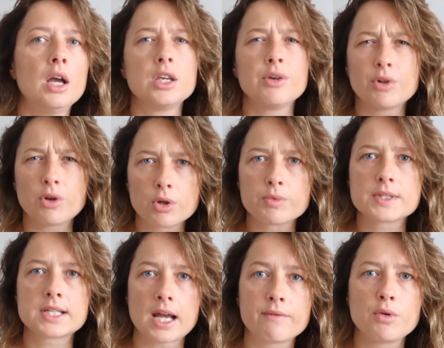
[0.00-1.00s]
you will
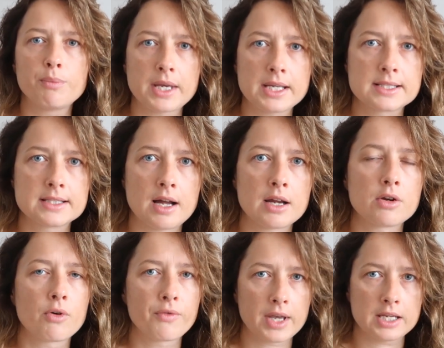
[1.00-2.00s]
always have your baseline
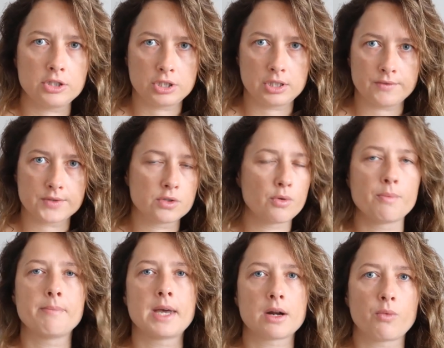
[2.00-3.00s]
of 8 shifts, no
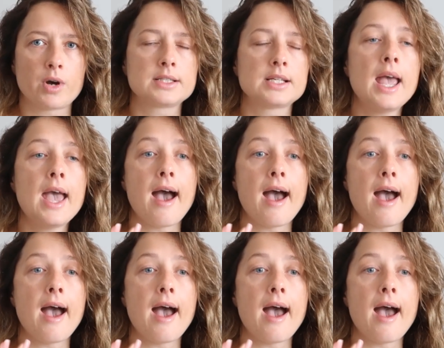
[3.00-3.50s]
matter what.